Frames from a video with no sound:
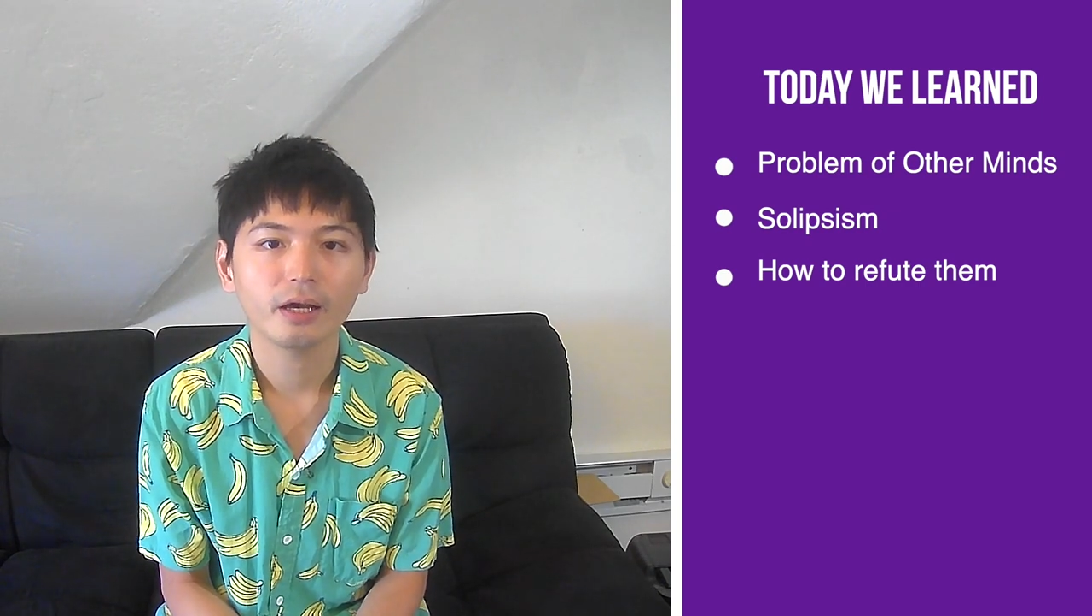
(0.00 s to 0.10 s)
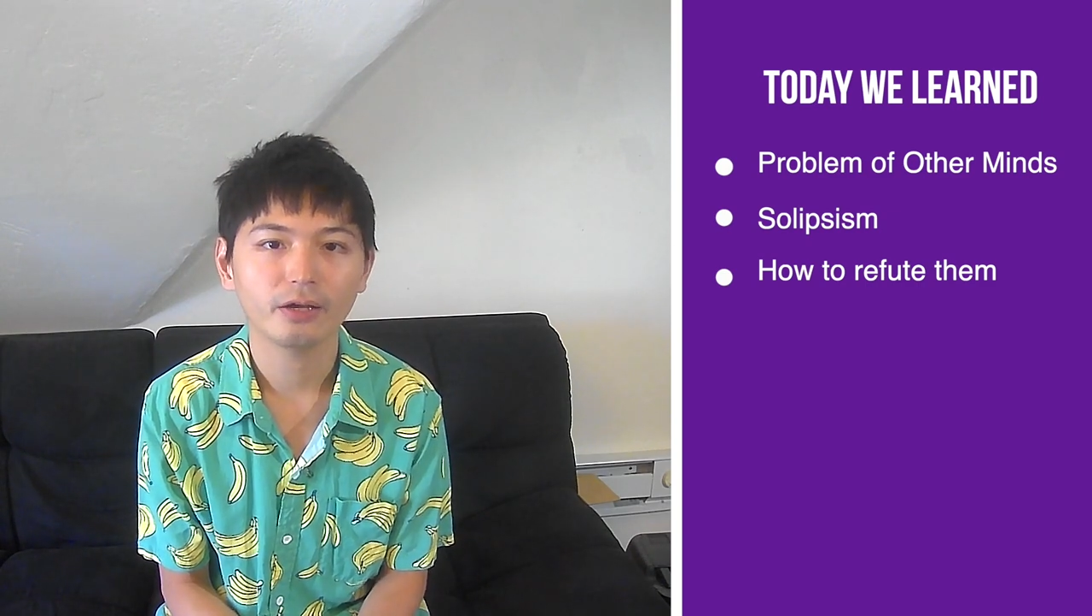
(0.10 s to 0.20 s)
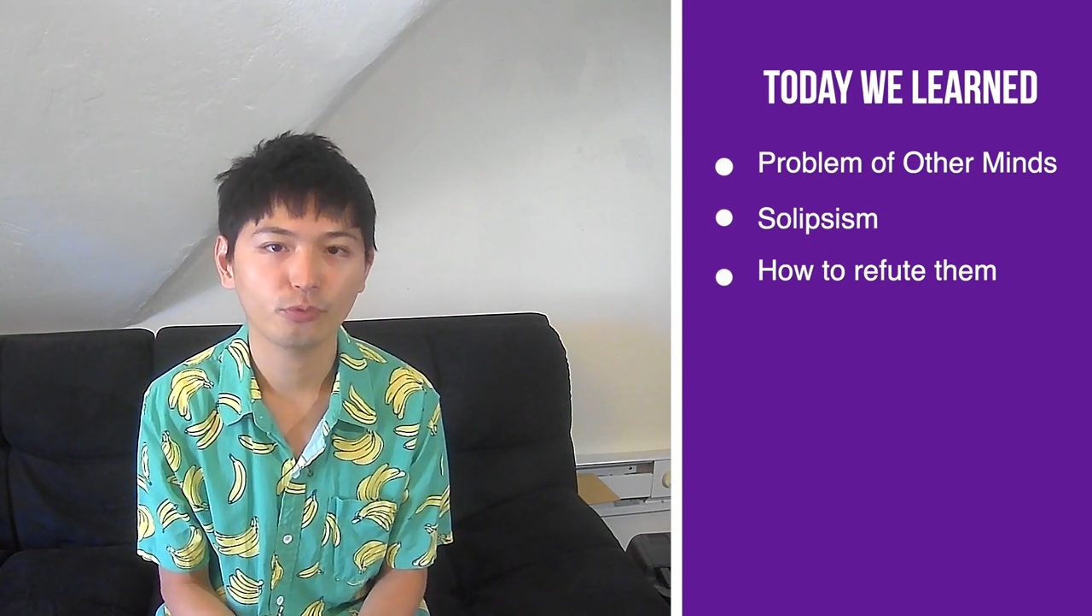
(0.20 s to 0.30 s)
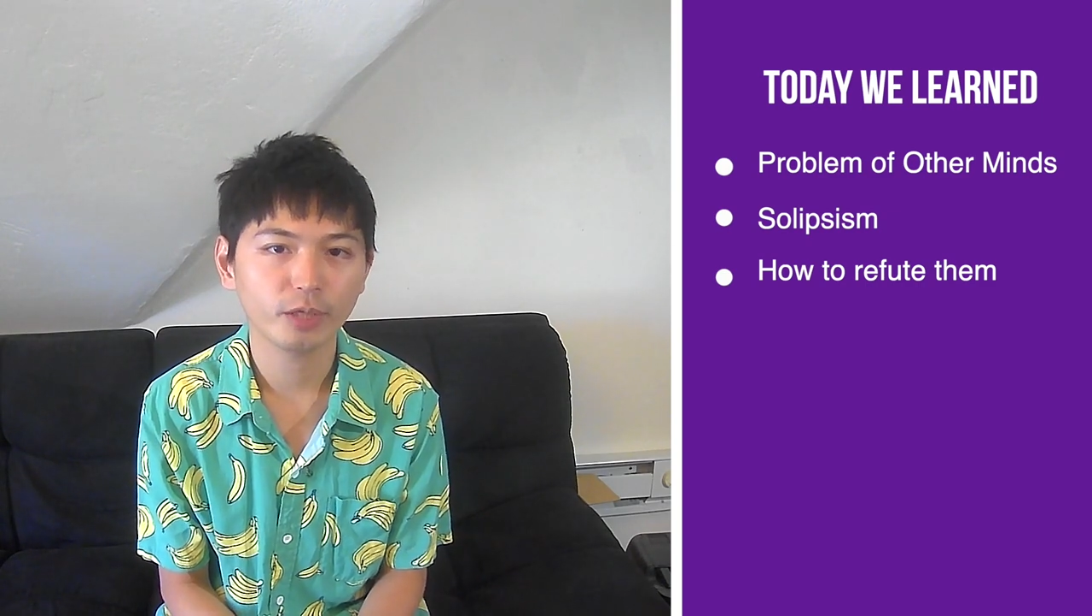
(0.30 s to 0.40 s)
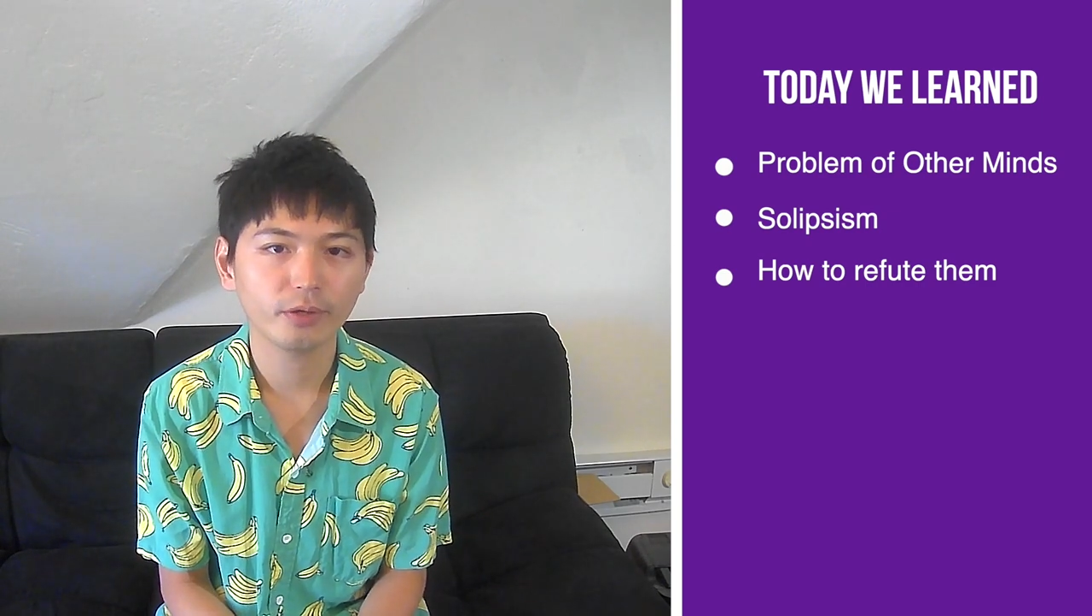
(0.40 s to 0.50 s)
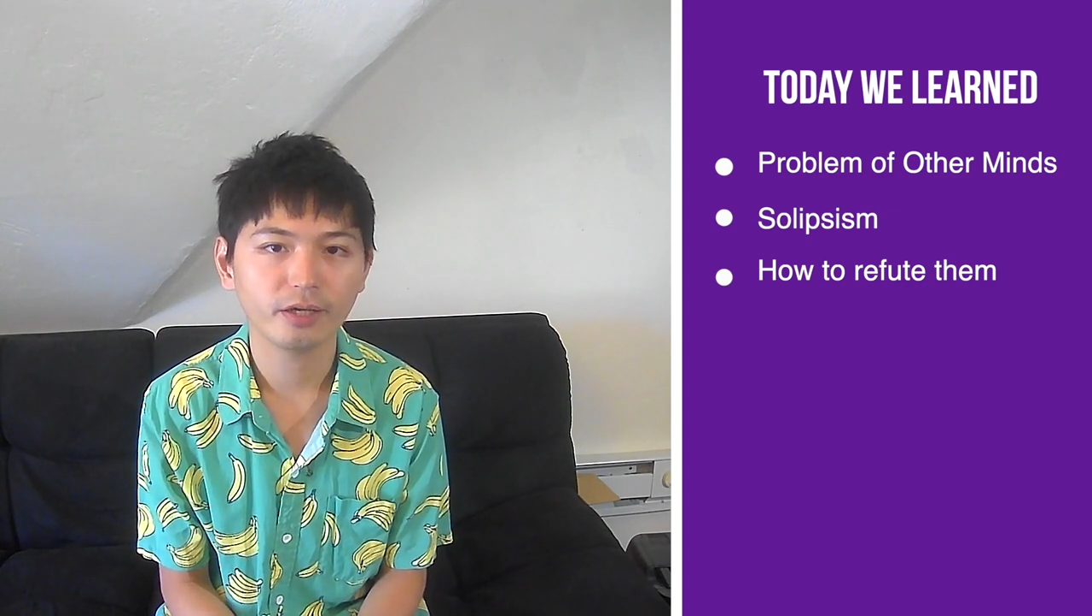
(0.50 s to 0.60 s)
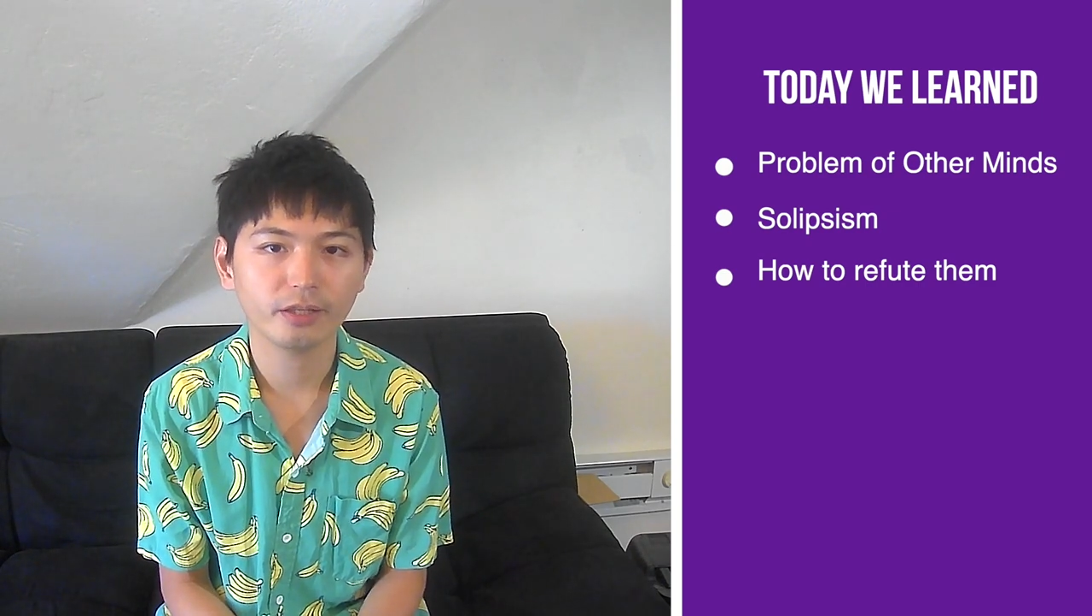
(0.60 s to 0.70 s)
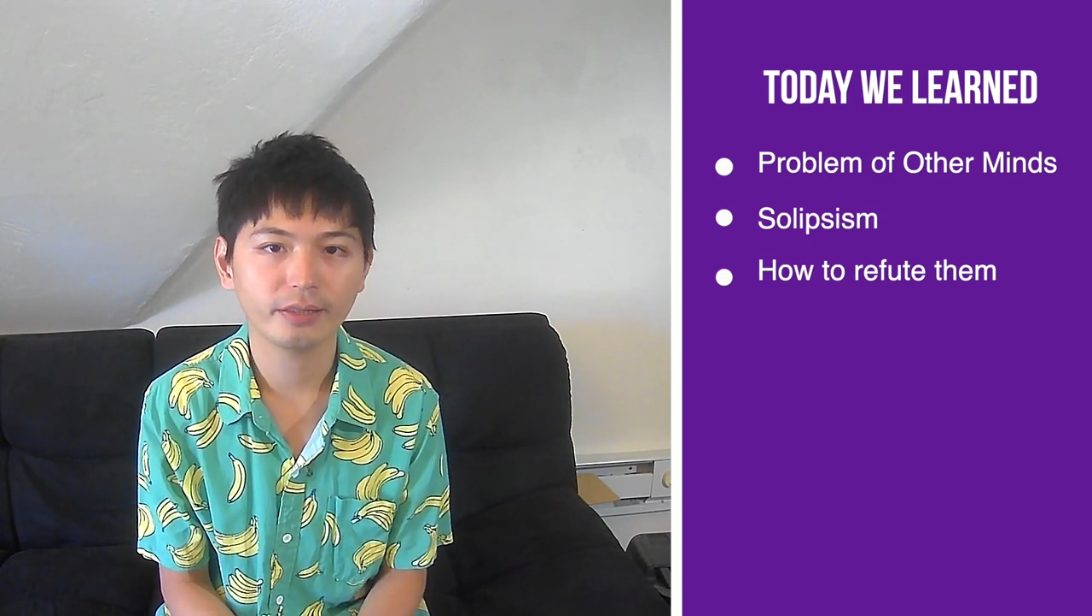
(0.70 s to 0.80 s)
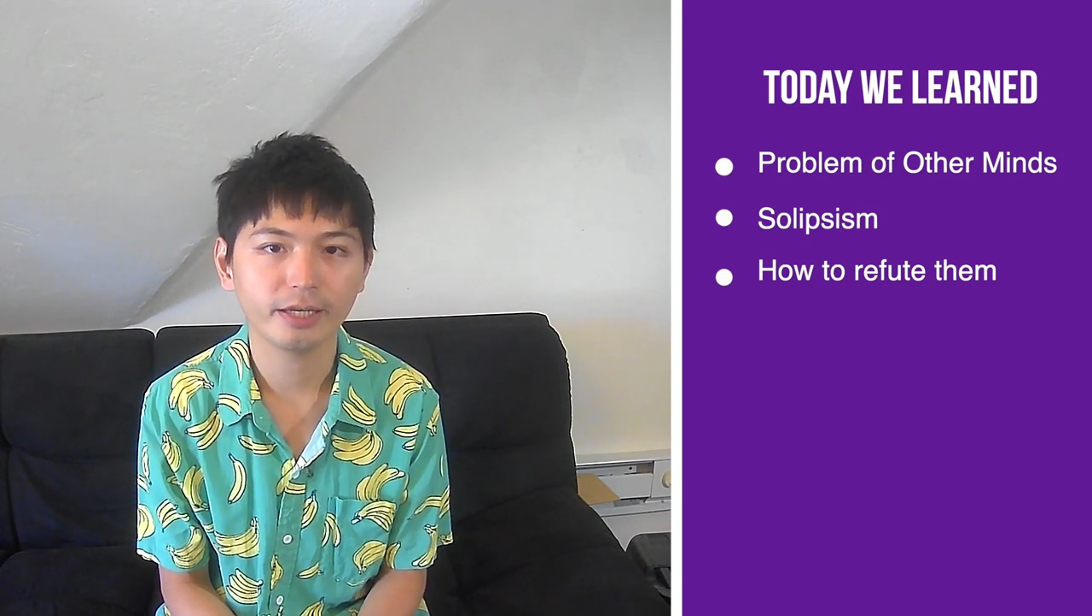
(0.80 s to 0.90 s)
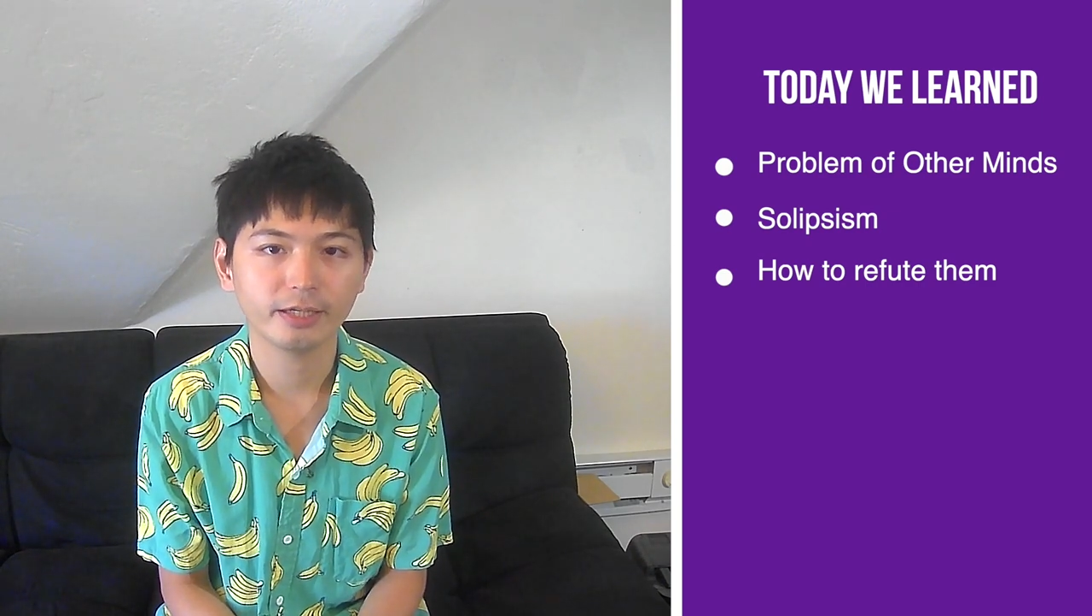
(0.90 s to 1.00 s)
as well
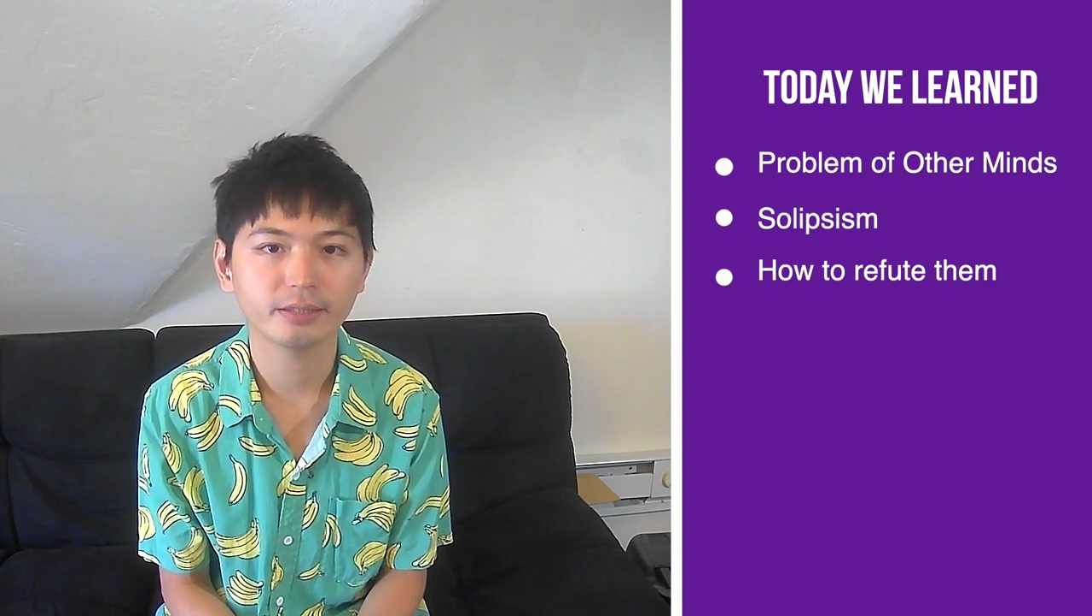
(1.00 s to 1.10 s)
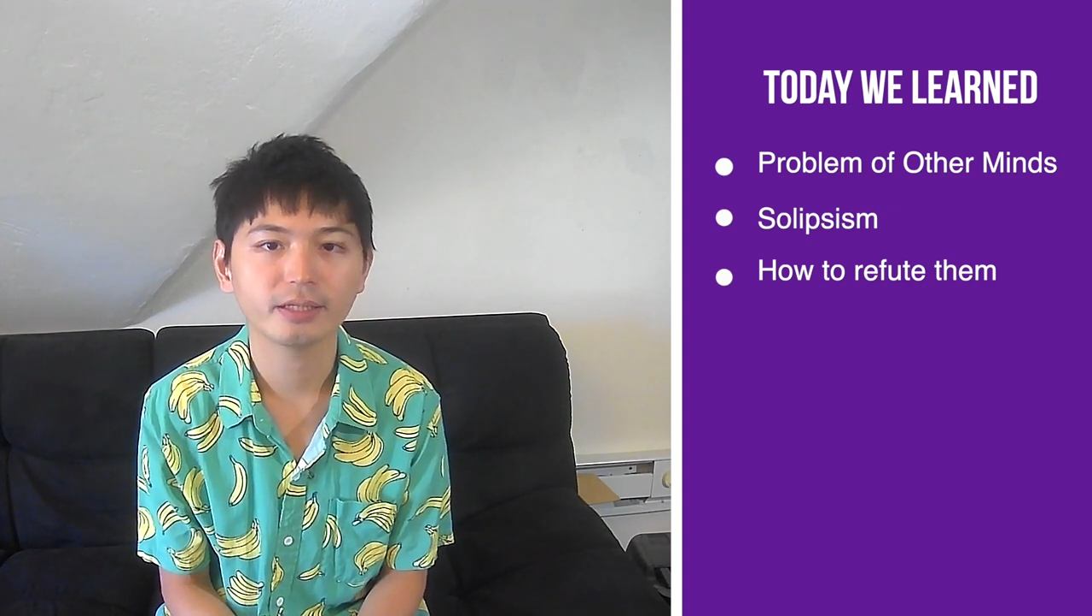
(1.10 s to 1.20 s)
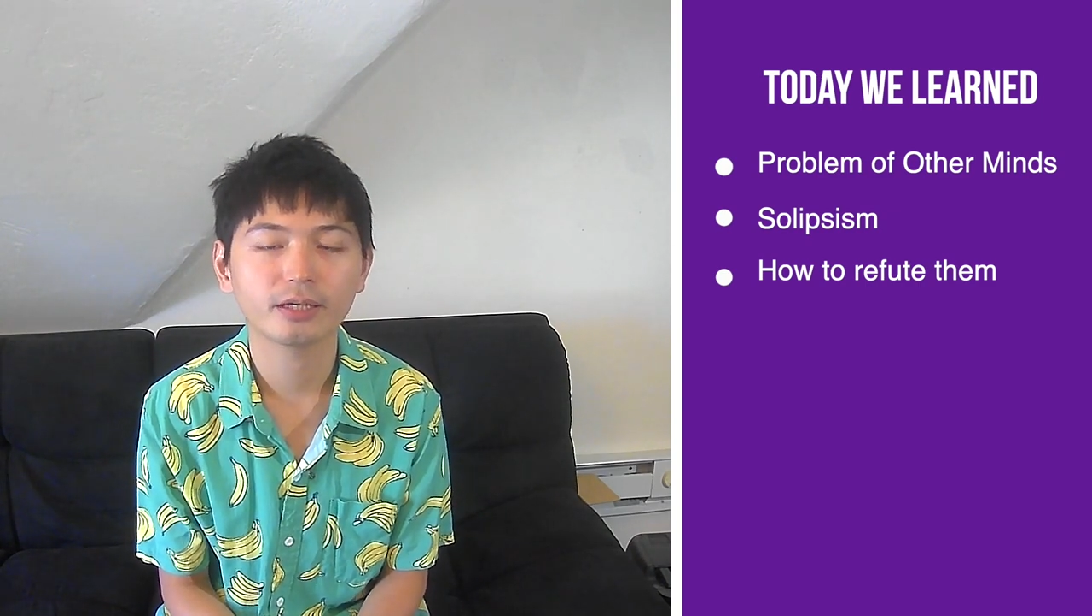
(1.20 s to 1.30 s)
as their